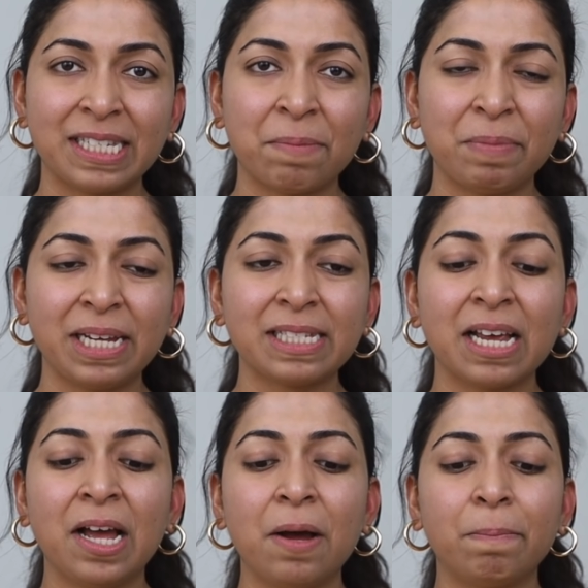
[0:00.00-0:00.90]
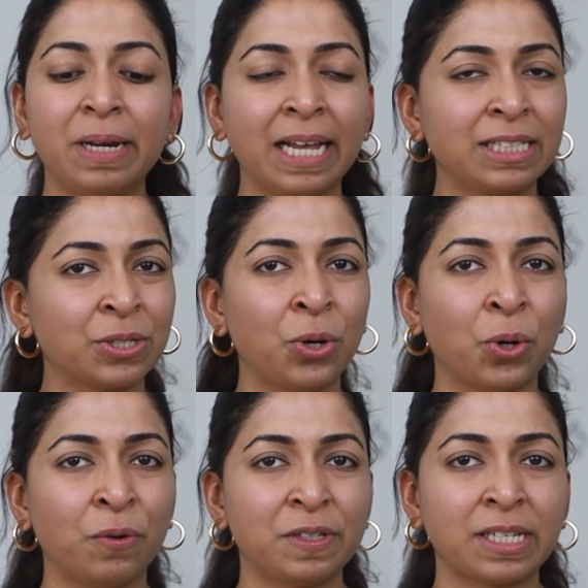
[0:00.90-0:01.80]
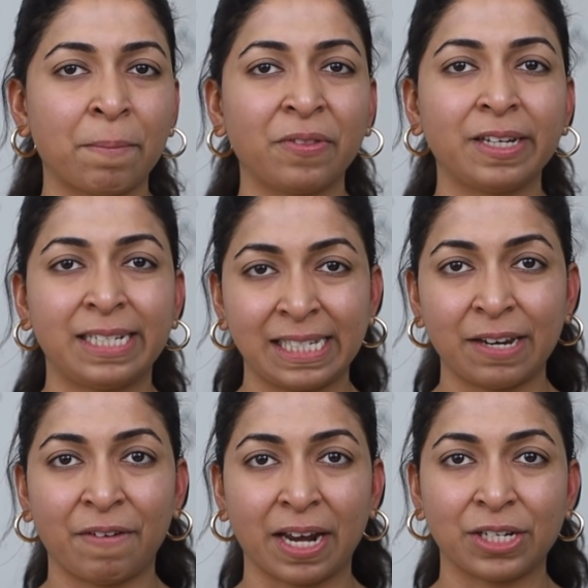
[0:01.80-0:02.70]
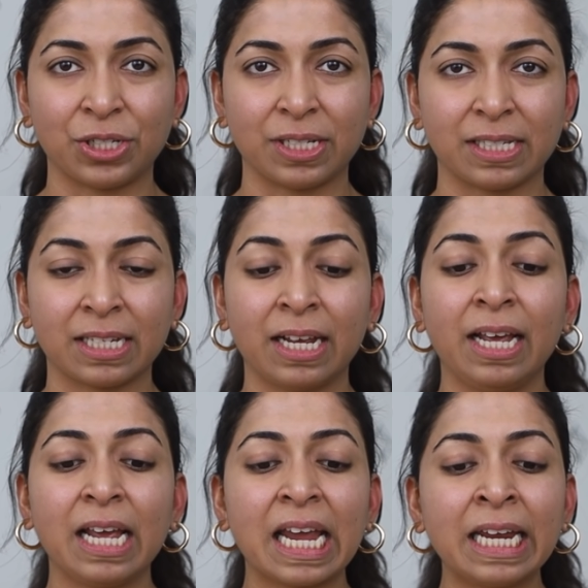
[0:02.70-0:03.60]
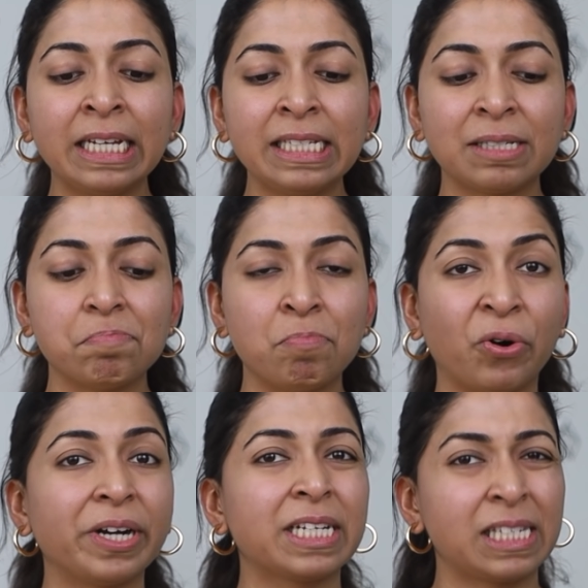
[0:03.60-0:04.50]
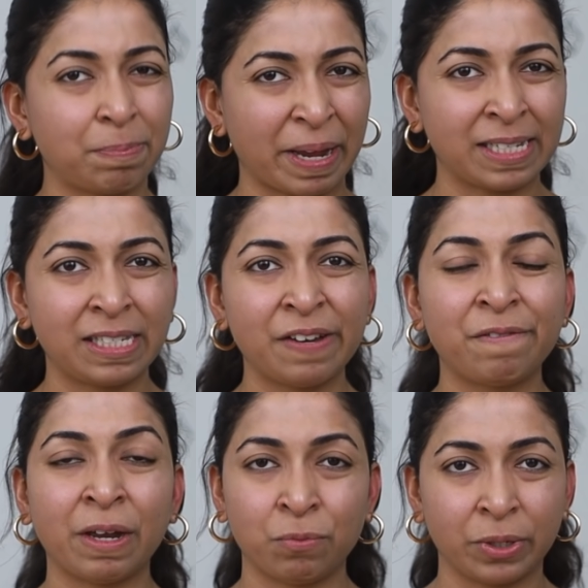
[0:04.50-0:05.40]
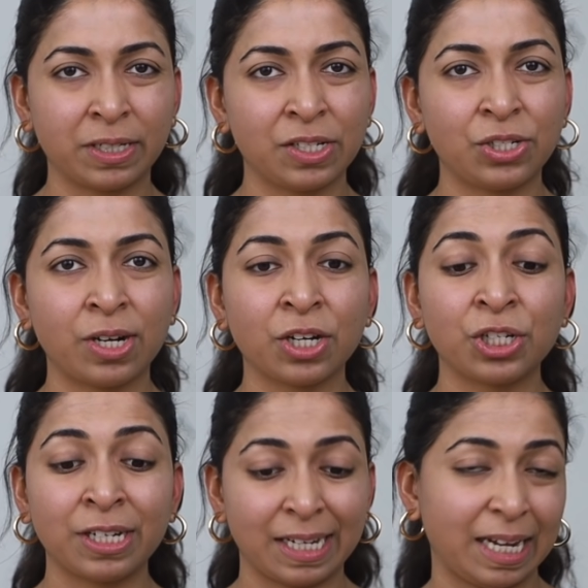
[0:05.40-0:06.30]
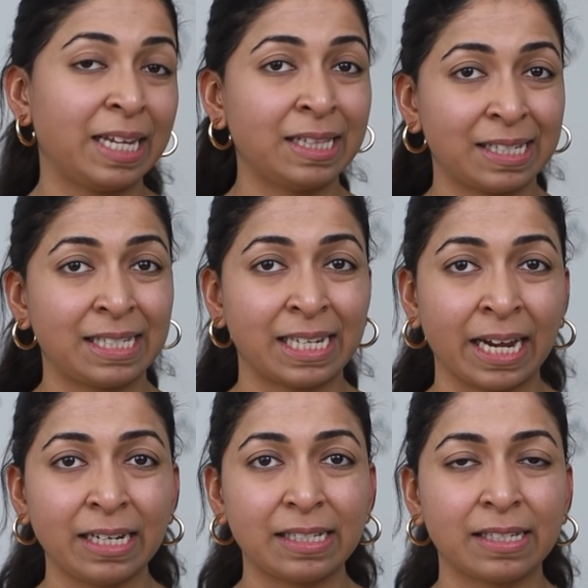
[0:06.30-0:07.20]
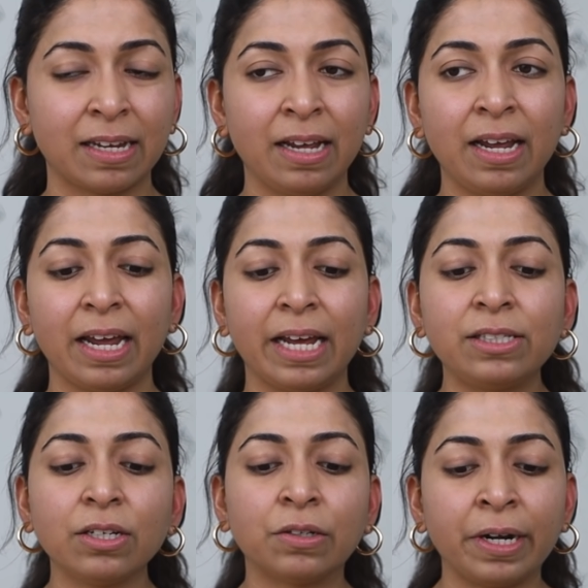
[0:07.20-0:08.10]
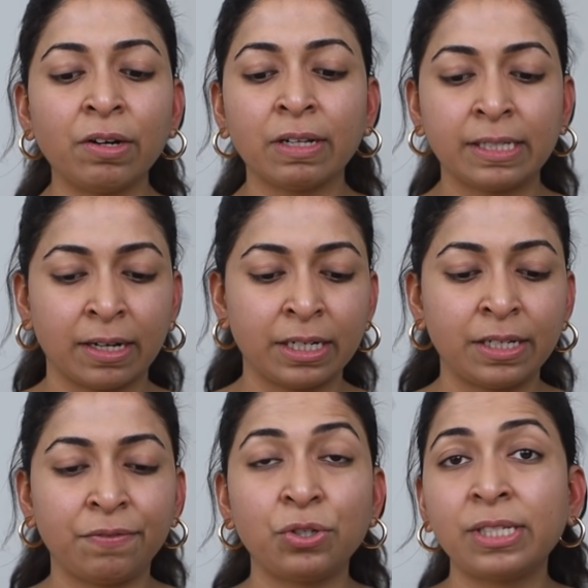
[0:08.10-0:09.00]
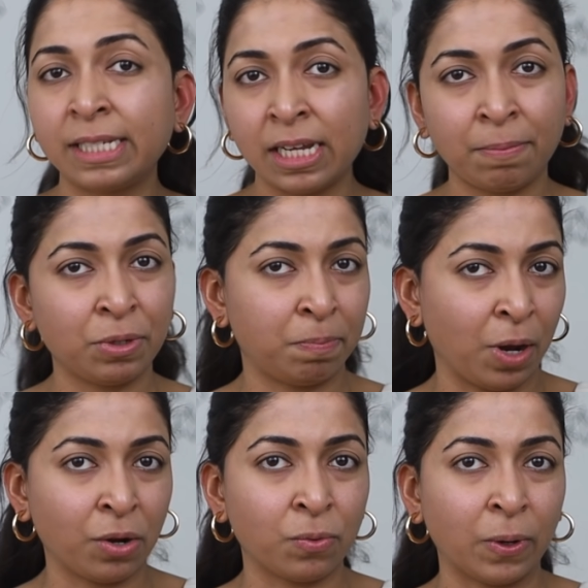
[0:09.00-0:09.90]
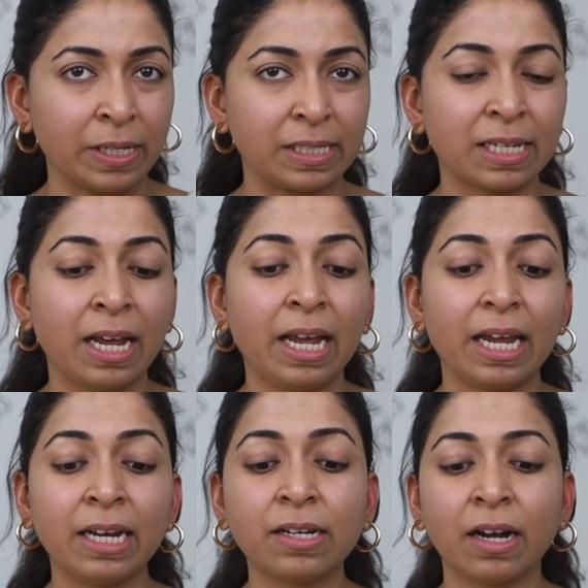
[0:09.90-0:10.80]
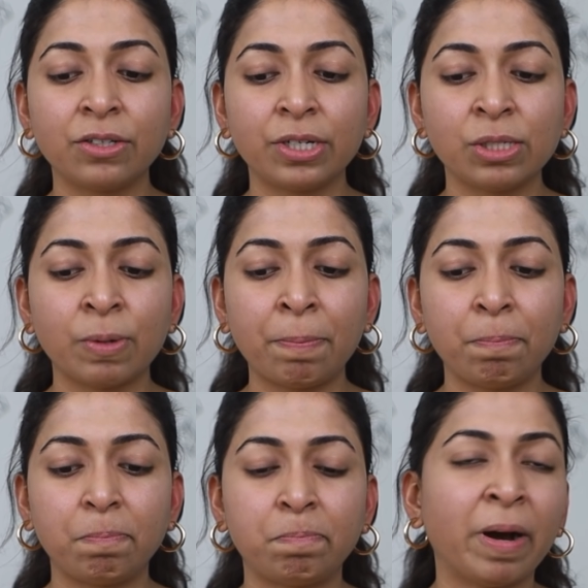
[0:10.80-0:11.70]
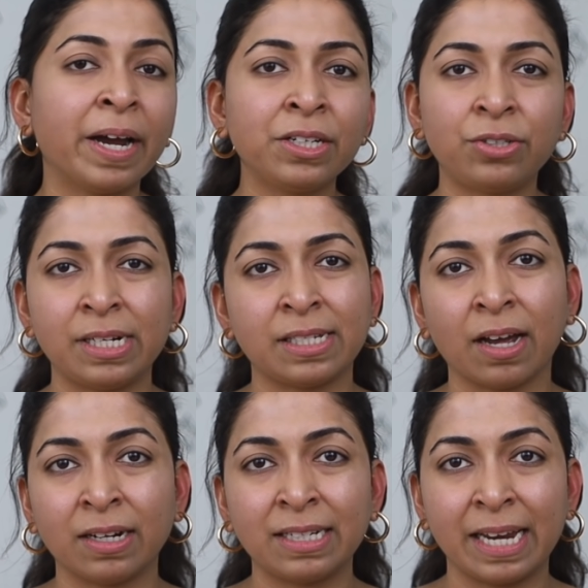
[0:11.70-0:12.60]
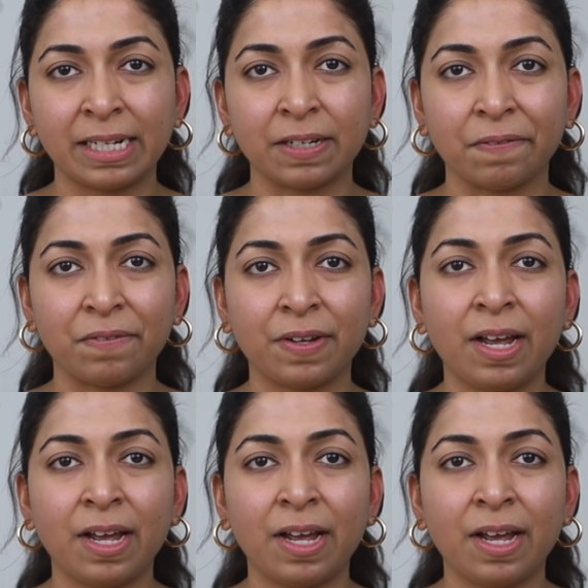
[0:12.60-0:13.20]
assemblies, but let's go over some of the disadvantages. It is more expensive than wood construction in the States. It's a great alternative to CMU block walls in countries where pine trees aren't native.